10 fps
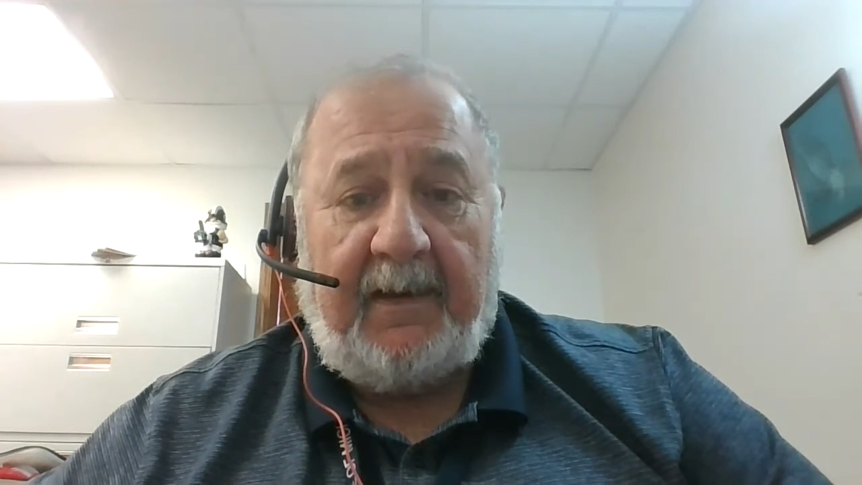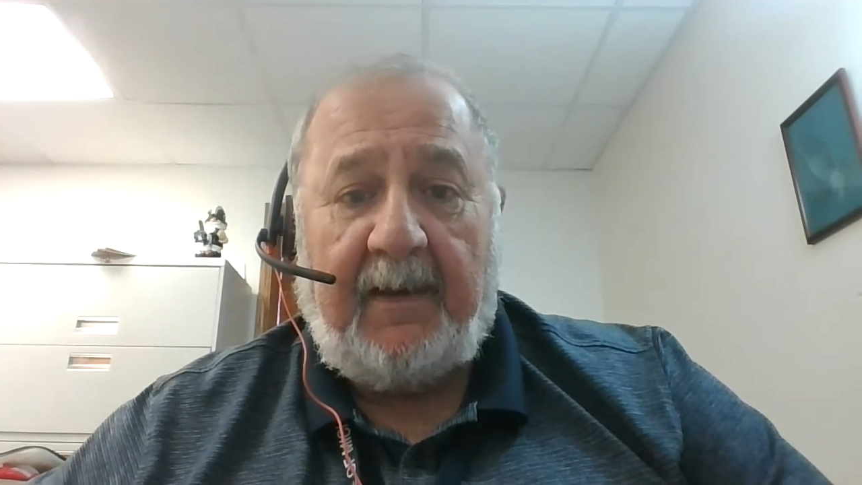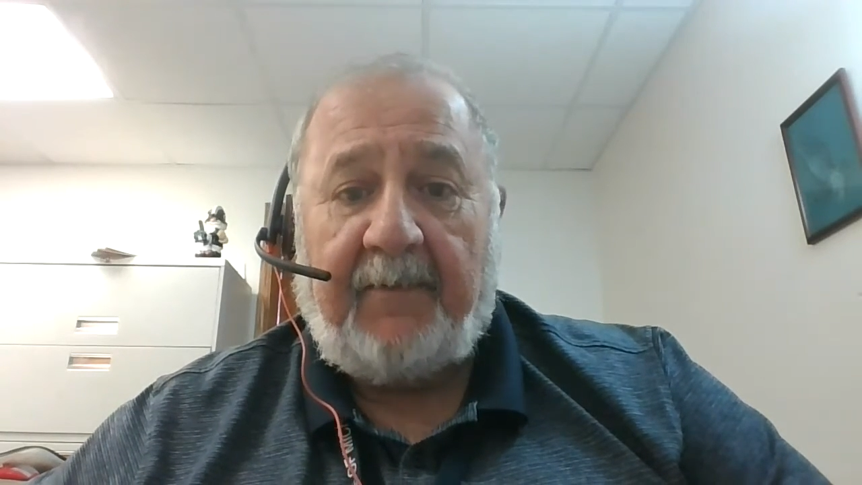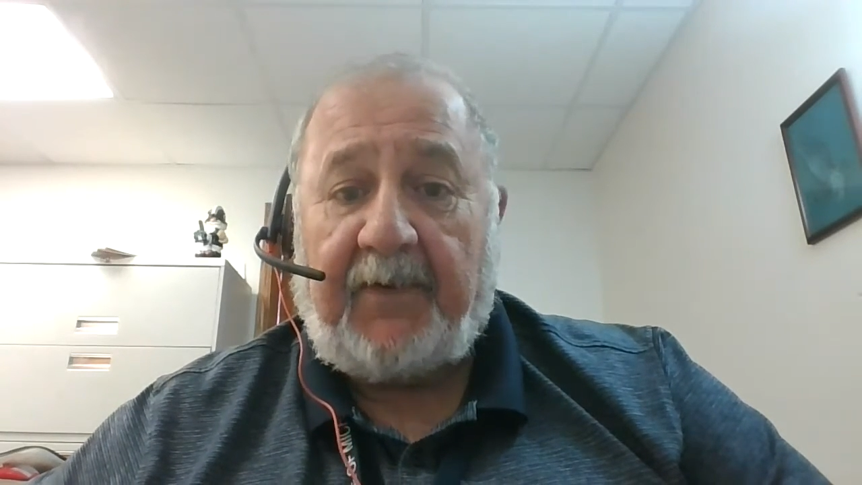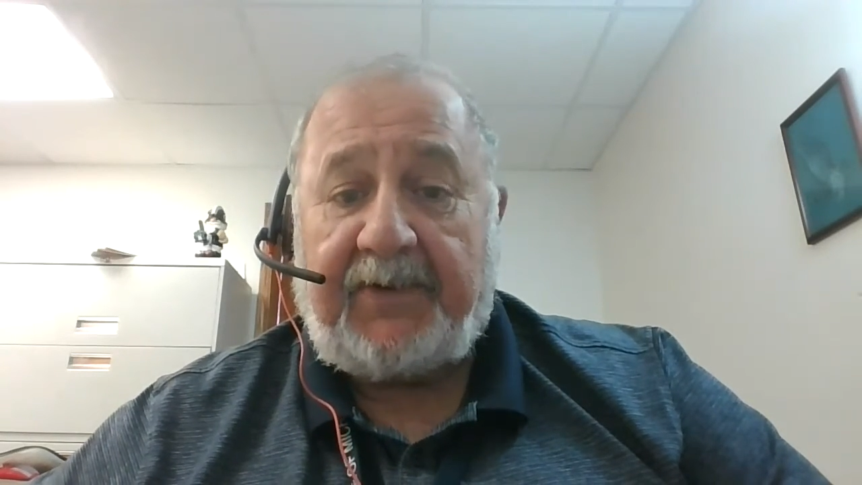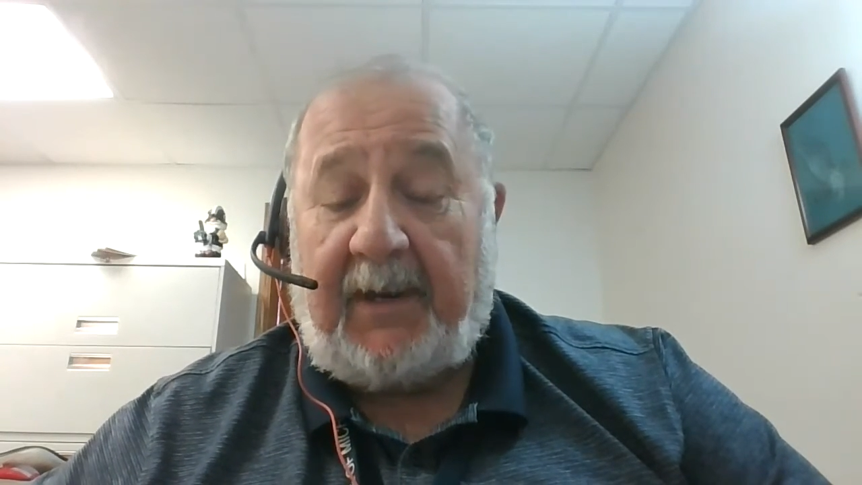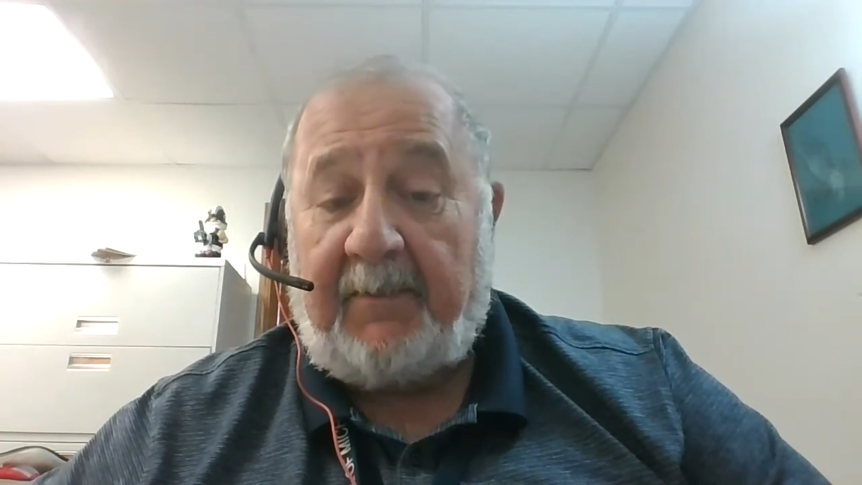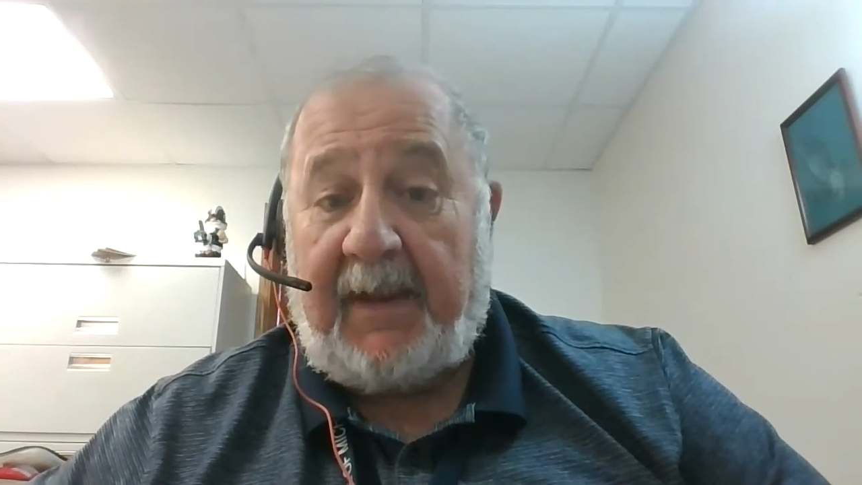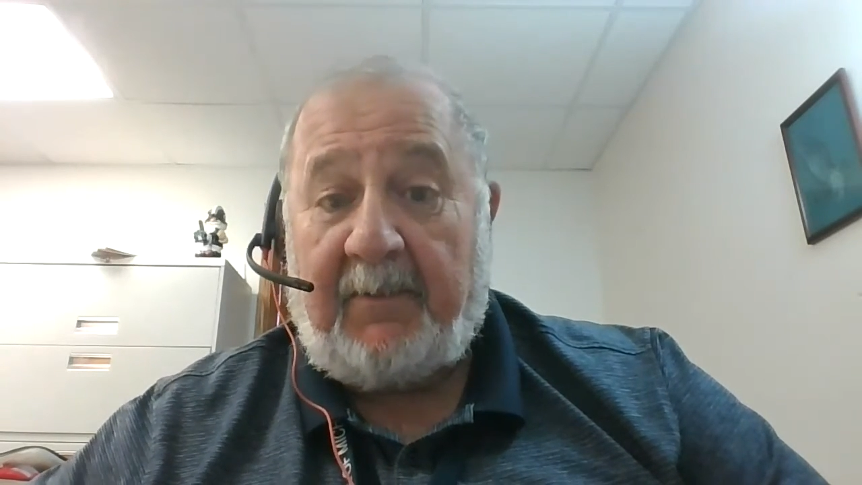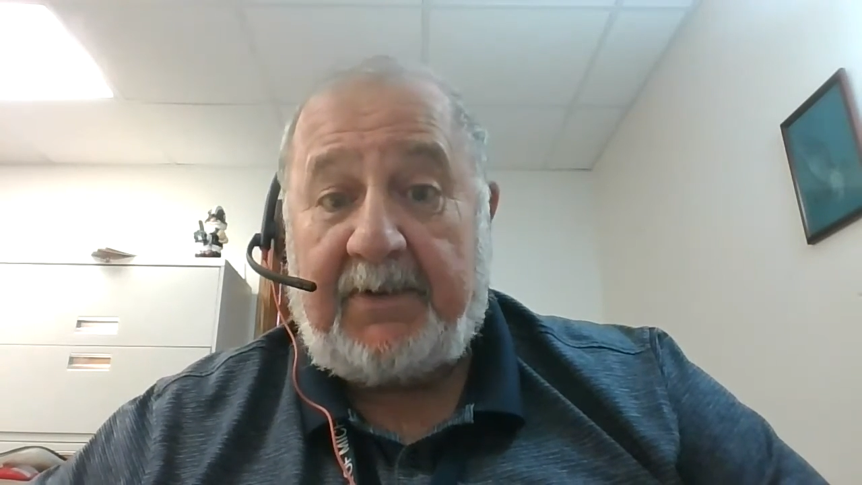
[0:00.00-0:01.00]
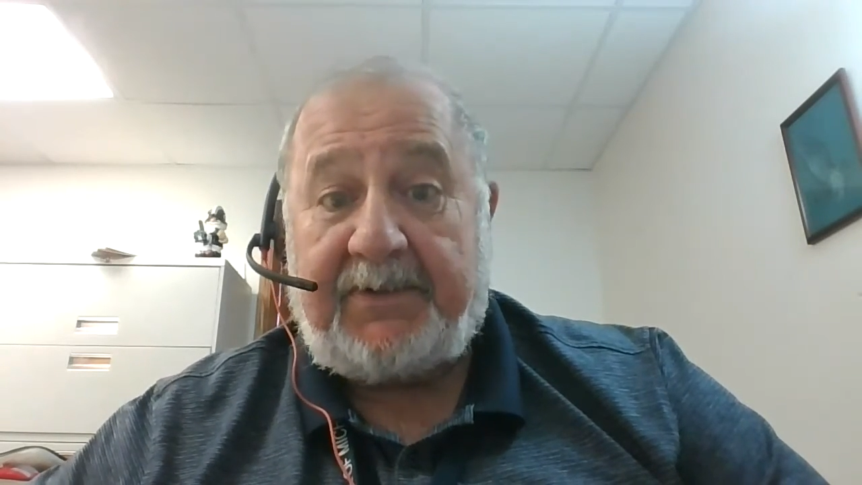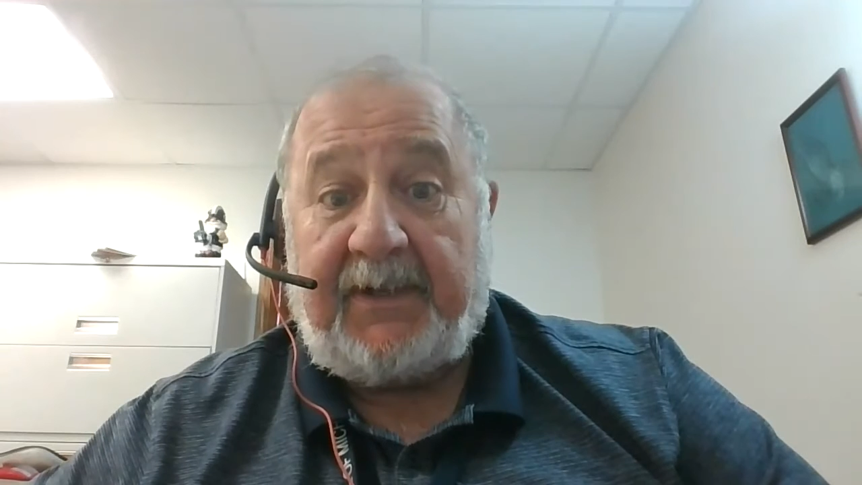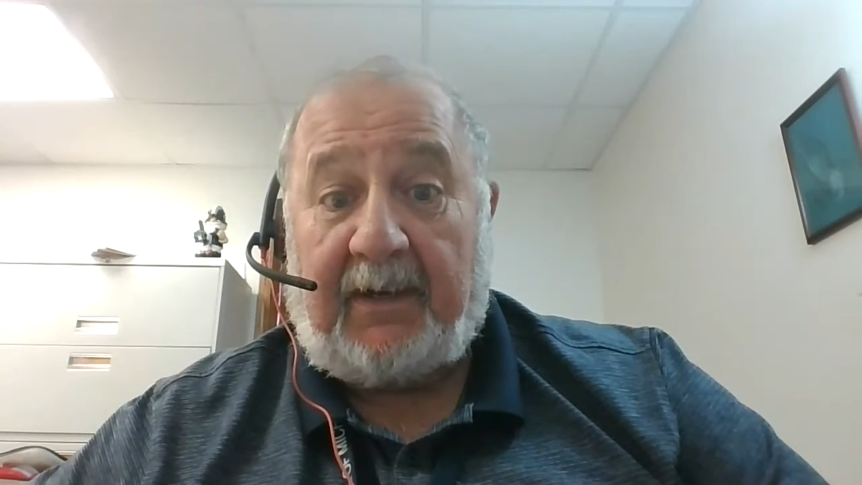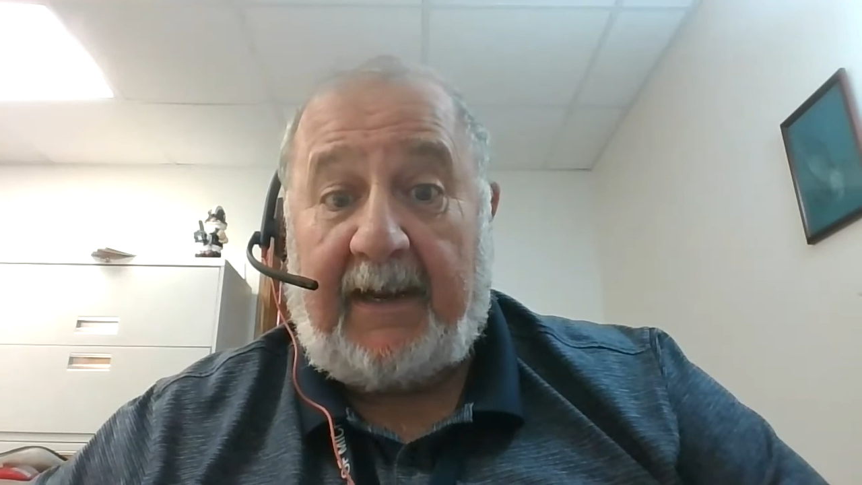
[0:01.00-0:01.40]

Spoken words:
And for some, that was the